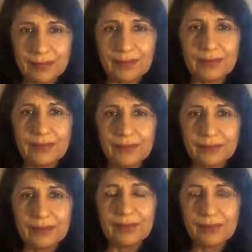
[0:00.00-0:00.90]

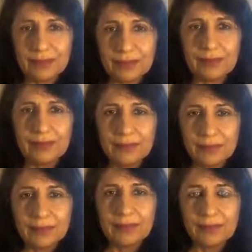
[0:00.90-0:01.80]

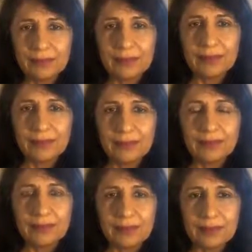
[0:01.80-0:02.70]

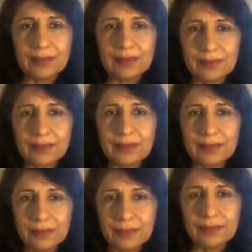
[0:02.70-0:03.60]

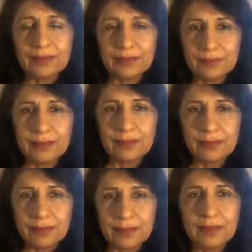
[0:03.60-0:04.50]

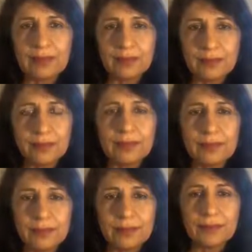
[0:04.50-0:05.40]

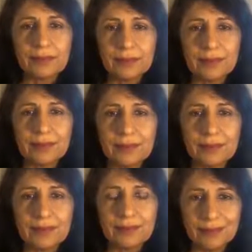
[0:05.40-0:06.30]

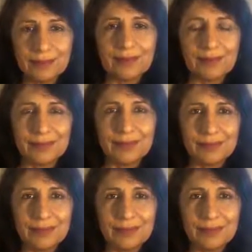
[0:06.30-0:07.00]
No words are spoken by the person on screen.